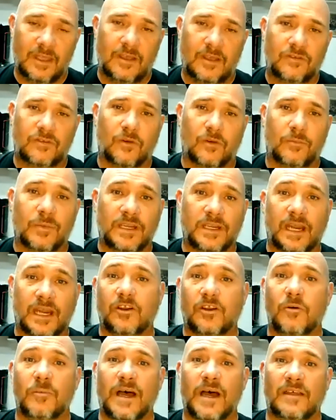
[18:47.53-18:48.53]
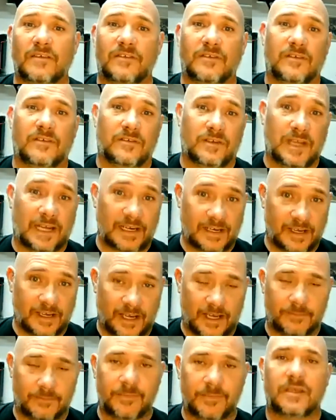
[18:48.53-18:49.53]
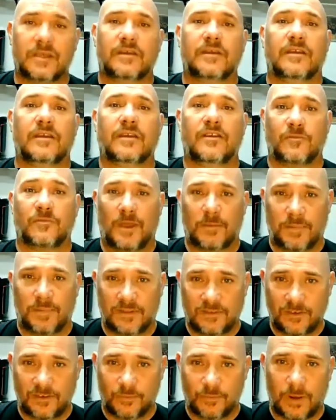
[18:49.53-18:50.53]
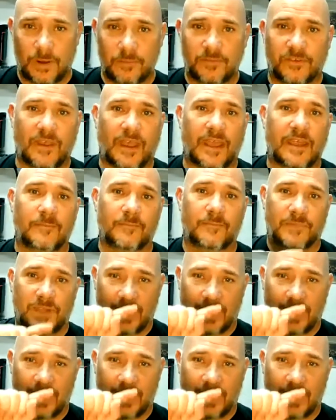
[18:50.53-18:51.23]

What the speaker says: So mañananomas.com is my business website.